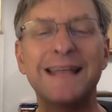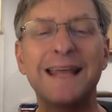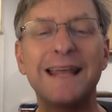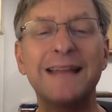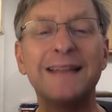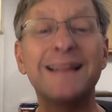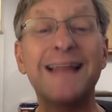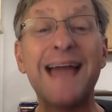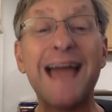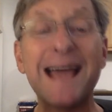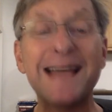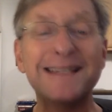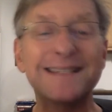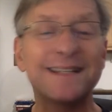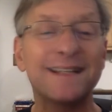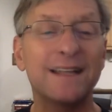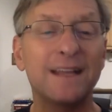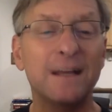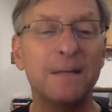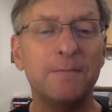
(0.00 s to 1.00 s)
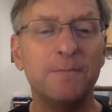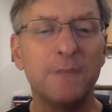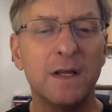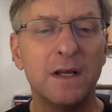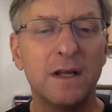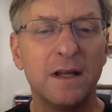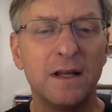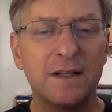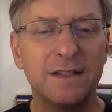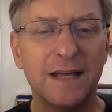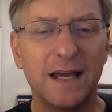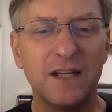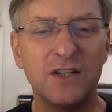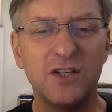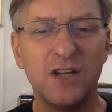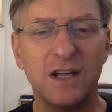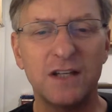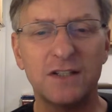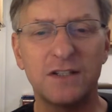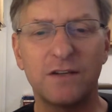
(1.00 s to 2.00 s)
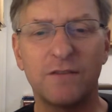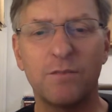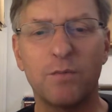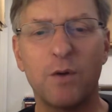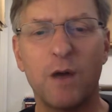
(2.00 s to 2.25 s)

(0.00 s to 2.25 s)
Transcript: And lastly, digestive